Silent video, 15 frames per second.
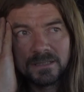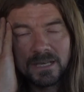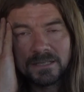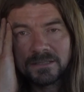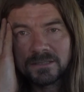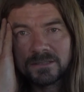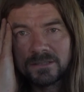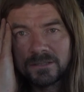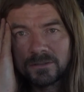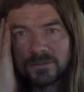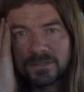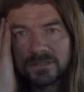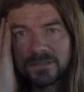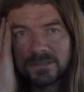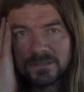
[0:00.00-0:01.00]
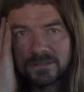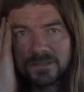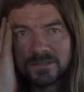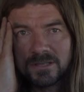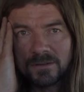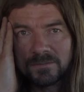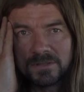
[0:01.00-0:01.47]
and
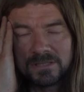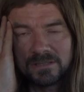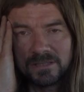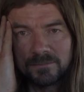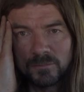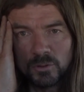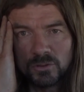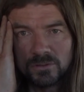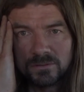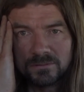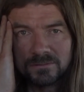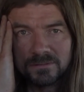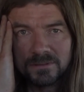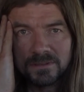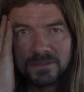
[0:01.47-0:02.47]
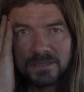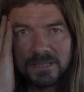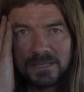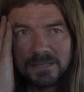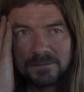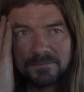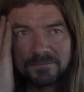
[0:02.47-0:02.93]
there's obviously more.
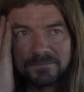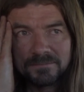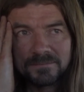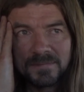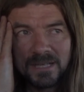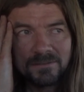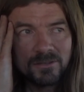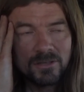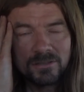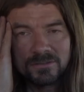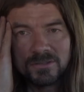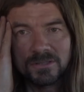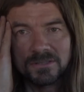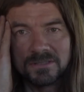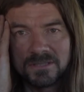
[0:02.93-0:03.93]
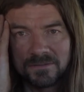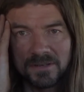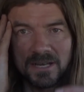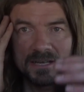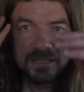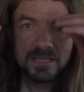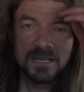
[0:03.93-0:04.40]
I've got tons of
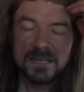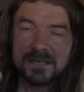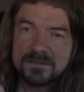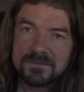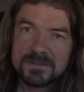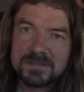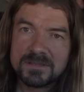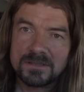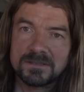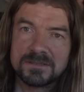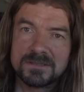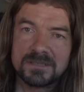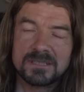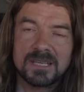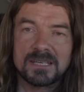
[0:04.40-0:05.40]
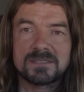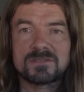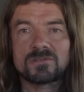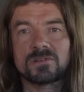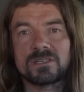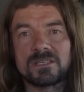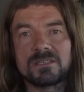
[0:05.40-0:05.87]
archives, tons of dead
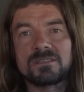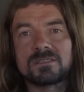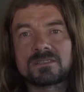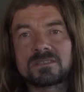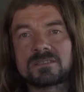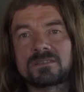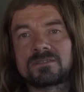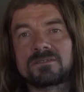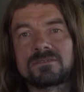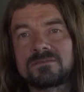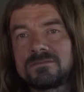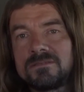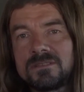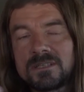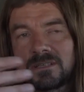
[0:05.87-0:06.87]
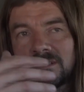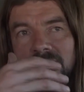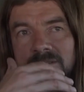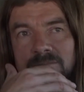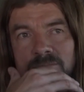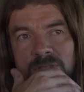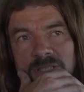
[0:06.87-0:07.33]
trees,
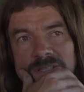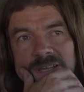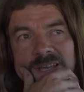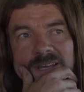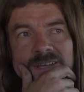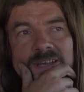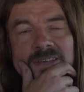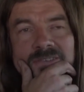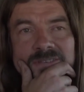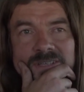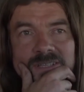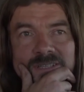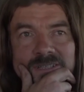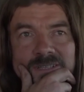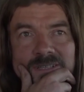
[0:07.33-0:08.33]
but I think